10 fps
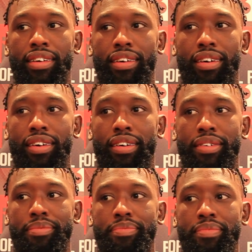
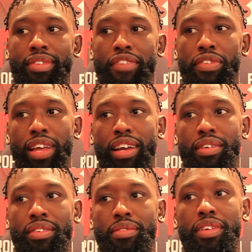I feel
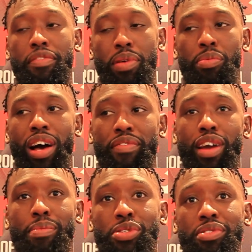like if people have the
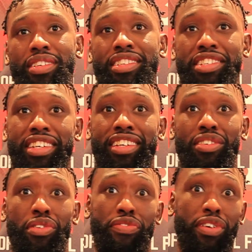opportunity to cheat
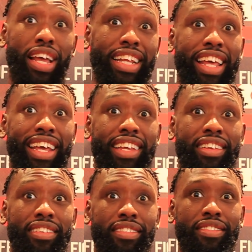or feel like they
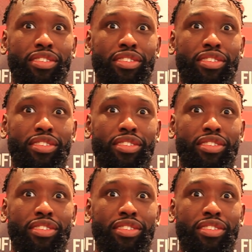can,